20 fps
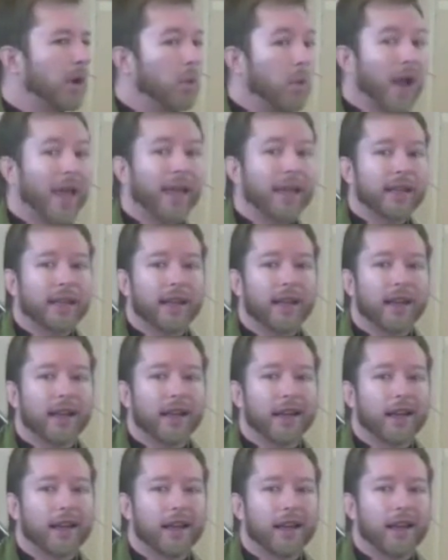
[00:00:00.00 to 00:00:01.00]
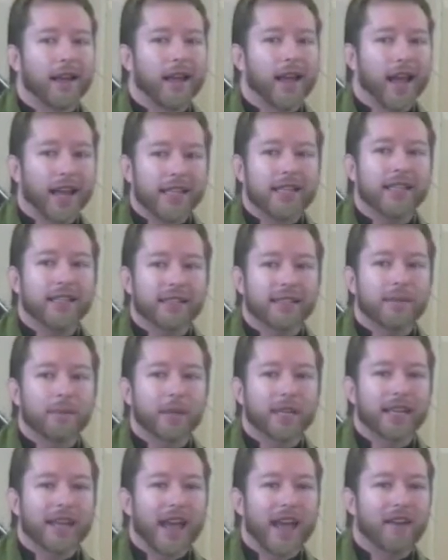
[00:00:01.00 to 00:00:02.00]
But when I need
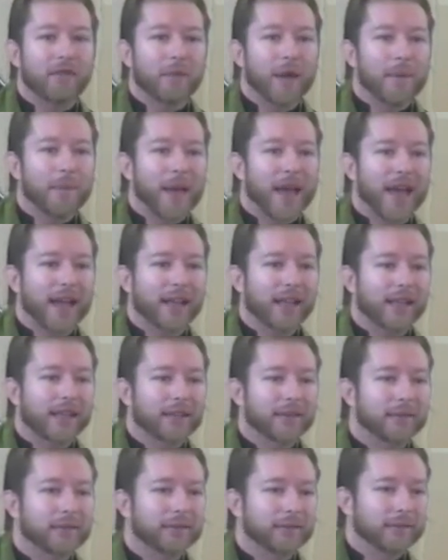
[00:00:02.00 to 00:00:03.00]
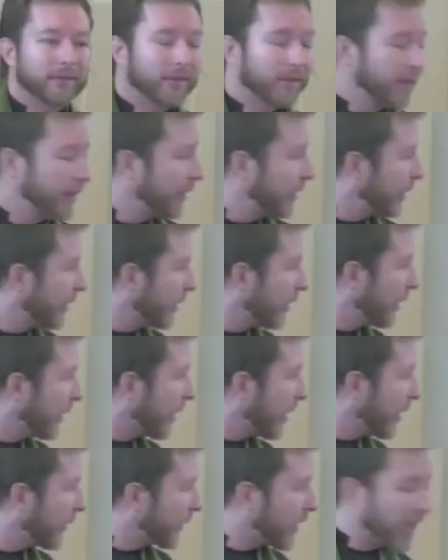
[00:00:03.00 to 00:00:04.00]
somebody to have my back,
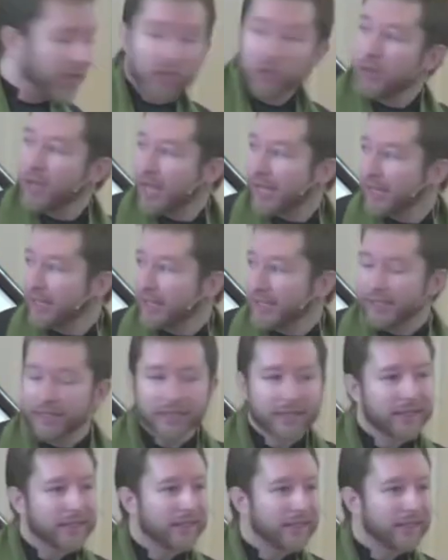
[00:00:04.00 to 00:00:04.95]
I've got you guys.